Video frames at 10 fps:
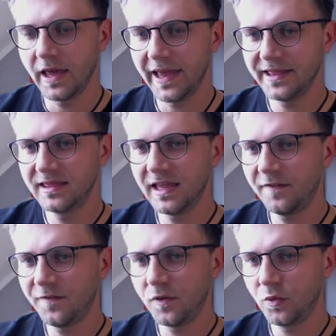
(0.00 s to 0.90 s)
and
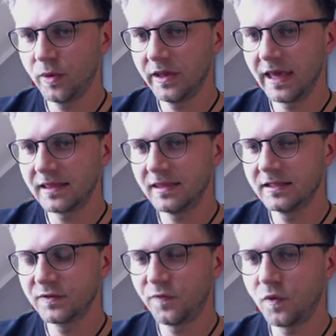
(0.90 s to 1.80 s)
therefore we get
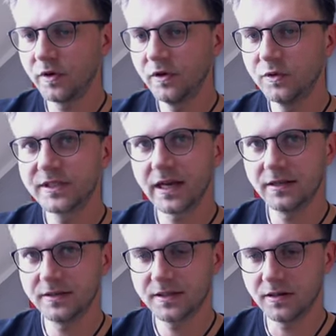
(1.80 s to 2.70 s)
these four new
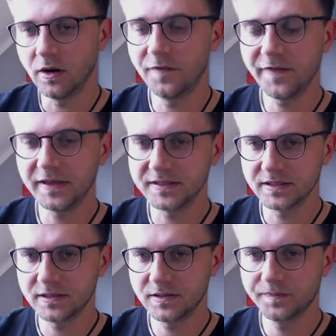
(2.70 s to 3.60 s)
cells or
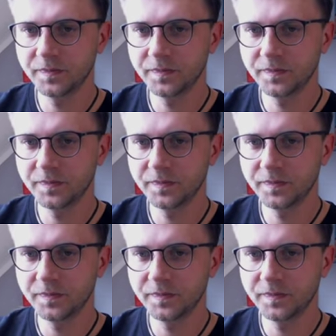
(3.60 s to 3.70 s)
faces.